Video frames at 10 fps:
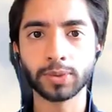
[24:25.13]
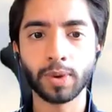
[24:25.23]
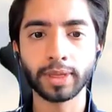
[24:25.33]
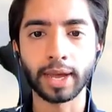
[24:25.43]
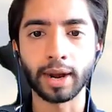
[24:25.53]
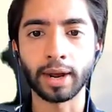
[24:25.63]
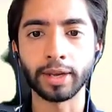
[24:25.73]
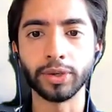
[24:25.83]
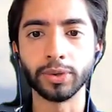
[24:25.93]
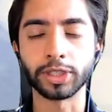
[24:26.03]
is one that I
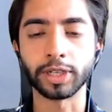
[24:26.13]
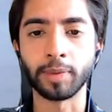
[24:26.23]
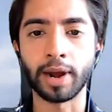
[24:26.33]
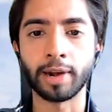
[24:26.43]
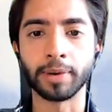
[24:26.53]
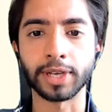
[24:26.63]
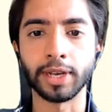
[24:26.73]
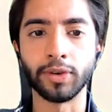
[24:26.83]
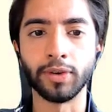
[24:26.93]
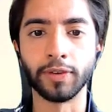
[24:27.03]
used in my Airbus
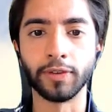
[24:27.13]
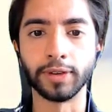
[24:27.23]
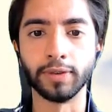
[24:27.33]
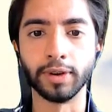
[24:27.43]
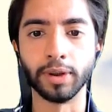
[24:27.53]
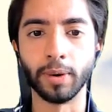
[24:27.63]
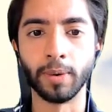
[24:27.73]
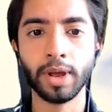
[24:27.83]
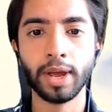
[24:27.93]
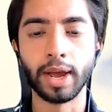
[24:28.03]
A350
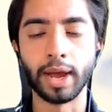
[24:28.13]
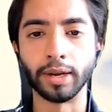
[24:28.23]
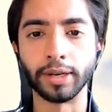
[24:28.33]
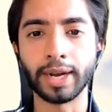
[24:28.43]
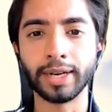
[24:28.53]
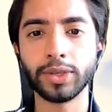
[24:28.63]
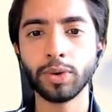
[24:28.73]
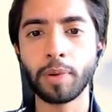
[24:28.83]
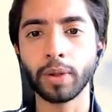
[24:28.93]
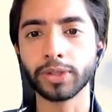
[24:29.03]
video, and I
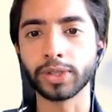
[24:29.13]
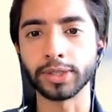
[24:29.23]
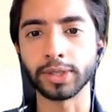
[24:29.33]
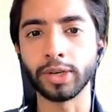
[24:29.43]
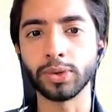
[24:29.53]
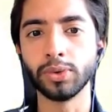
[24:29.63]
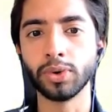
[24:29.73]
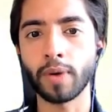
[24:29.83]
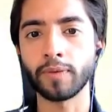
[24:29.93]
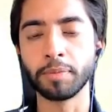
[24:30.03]
do apologize, I do
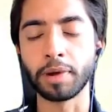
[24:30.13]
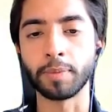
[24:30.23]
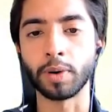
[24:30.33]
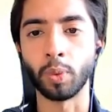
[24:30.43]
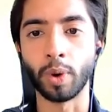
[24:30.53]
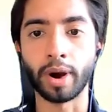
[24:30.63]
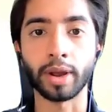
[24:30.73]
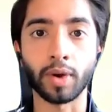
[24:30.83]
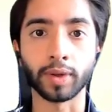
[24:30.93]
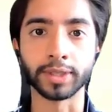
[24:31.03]
not remember where
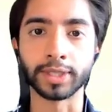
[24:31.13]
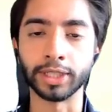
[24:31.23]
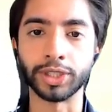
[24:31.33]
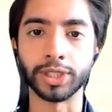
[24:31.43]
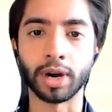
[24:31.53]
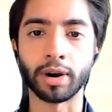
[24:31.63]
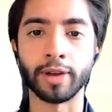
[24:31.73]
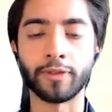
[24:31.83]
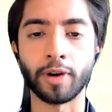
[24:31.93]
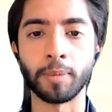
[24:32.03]
I got this
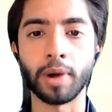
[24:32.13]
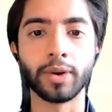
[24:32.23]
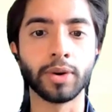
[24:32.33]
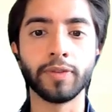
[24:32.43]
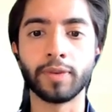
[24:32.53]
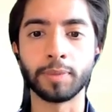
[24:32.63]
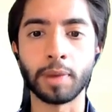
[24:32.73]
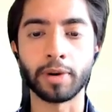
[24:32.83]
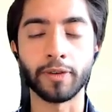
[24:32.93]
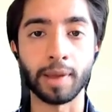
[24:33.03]
HDRI from. I don't even
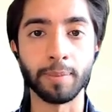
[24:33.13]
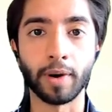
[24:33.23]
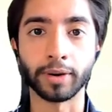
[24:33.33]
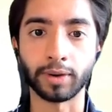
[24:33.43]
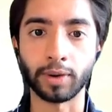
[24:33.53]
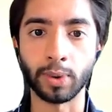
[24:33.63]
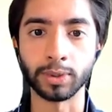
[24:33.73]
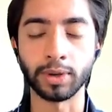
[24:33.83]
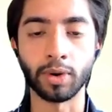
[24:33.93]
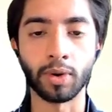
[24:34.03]
remember if I bought it
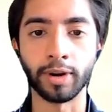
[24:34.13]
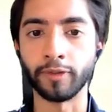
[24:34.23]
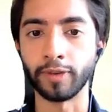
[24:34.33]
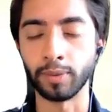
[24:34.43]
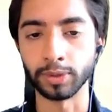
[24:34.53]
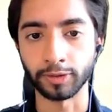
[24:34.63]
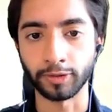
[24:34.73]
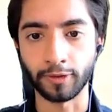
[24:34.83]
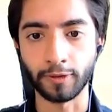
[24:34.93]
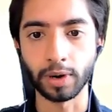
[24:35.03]
or if it was
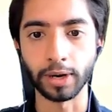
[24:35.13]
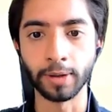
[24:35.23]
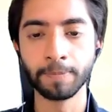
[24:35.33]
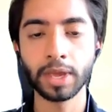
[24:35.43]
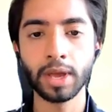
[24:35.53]
for free.